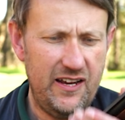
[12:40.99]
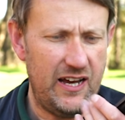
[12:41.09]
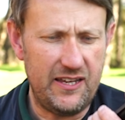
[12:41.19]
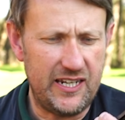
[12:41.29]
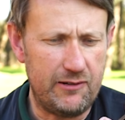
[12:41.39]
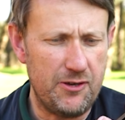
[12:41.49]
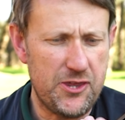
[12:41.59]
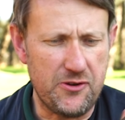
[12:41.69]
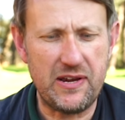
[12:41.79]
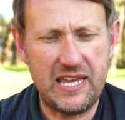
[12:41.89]

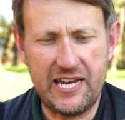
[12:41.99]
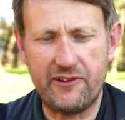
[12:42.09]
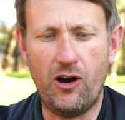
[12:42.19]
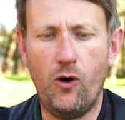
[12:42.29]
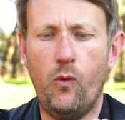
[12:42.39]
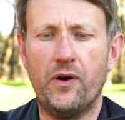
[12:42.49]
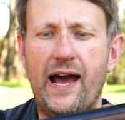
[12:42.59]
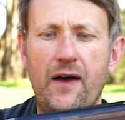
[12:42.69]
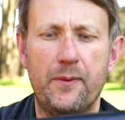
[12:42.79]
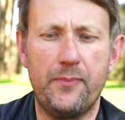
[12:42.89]
3-year-old one
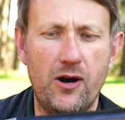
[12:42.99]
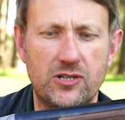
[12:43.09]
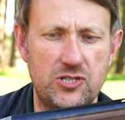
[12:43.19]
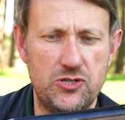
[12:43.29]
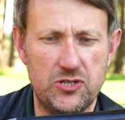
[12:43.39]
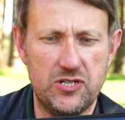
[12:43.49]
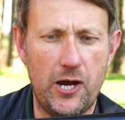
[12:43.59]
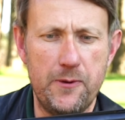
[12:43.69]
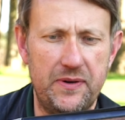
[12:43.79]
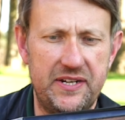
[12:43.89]
out the box and just
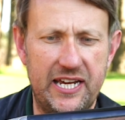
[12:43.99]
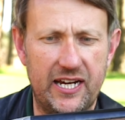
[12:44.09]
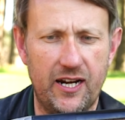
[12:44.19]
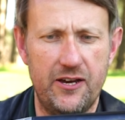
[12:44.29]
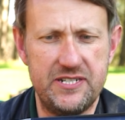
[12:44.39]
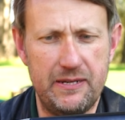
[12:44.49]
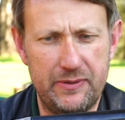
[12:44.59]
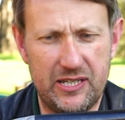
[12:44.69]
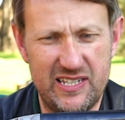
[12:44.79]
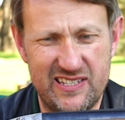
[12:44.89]
opened it and closed it,
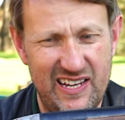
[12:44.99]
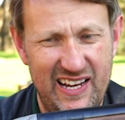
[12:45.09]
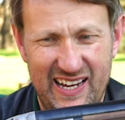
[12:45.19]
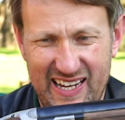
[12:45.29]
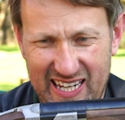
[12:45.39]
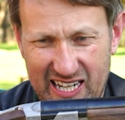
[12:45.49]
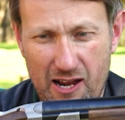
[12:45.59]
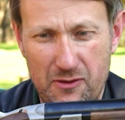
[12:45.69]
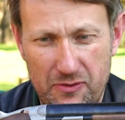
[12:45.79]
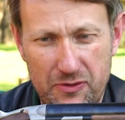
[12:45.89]
because, you know,